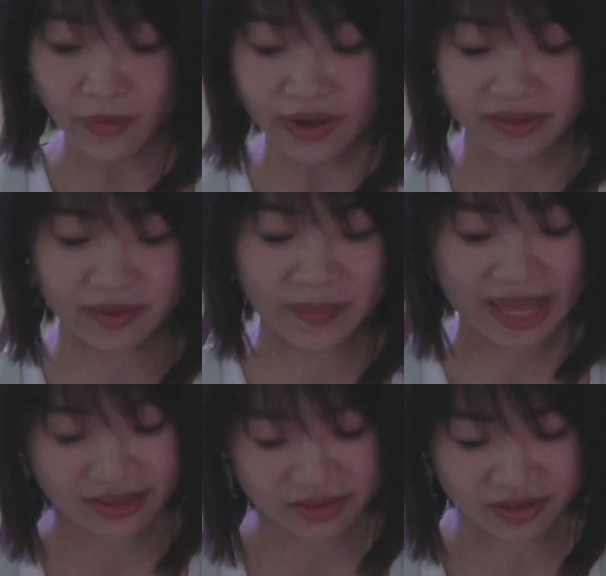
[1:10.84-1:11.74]
One is a
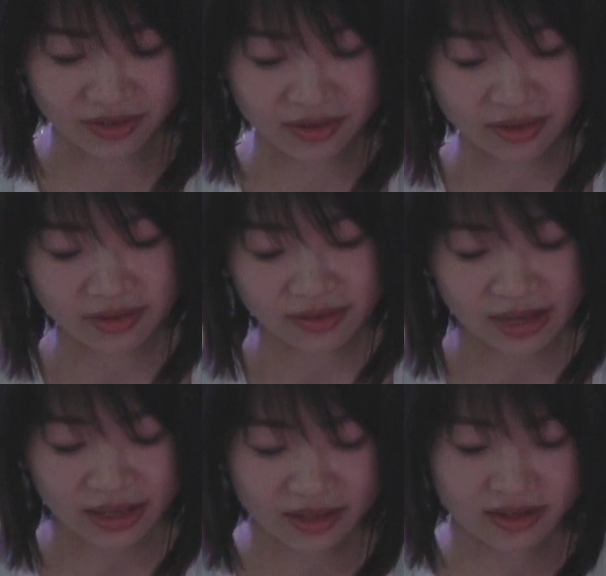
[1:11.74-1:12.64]
painter, the
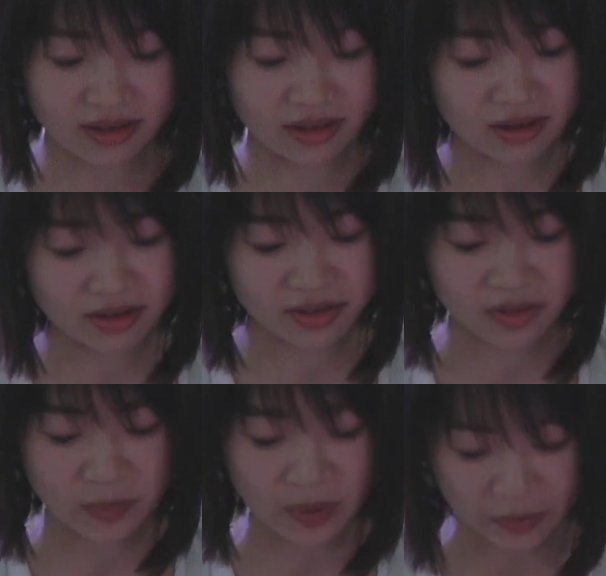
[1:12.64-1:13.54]
second an
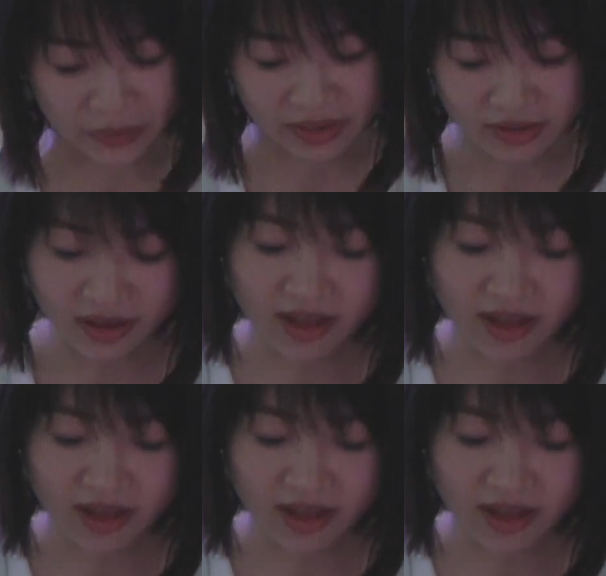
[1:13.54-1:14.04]
artist poet,